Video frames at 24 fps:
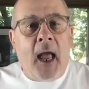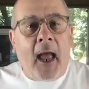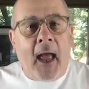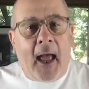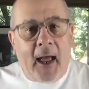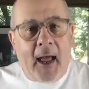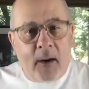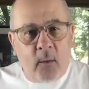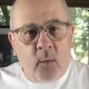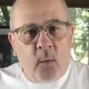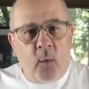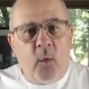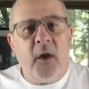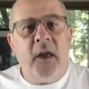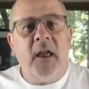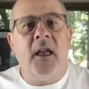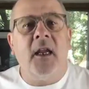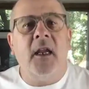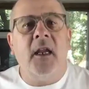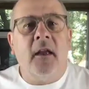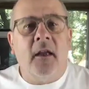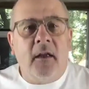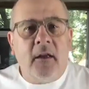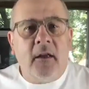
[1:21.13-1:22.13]
and
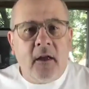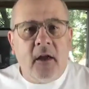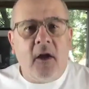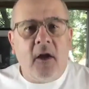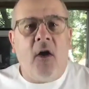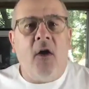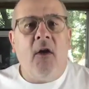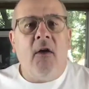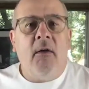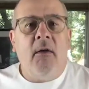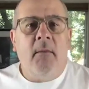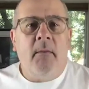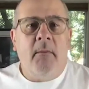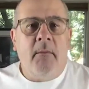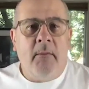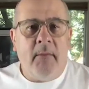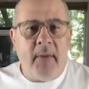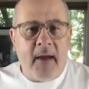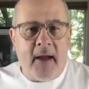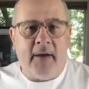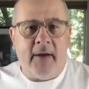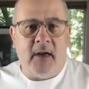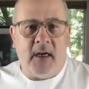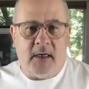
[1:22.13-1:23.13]
we got
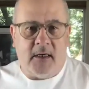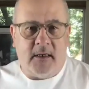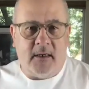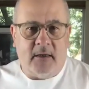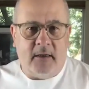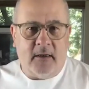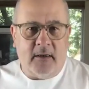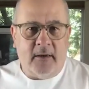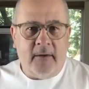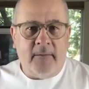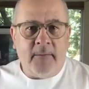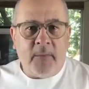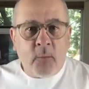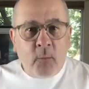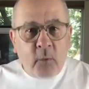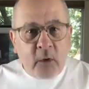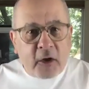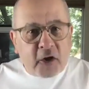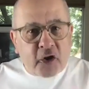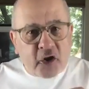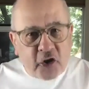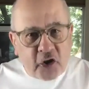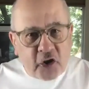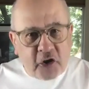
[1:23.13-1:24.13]
married. We're
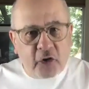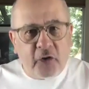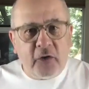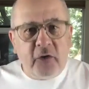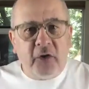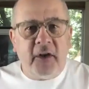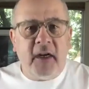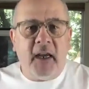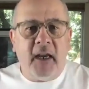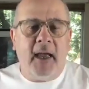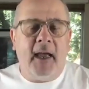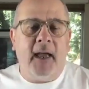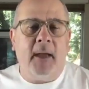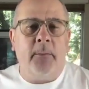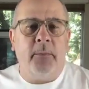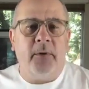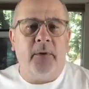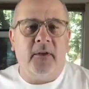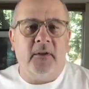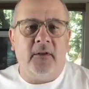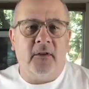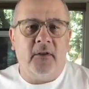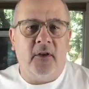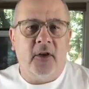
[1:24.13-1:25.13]
sure it
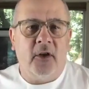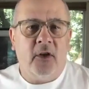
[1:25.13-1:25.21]
happened.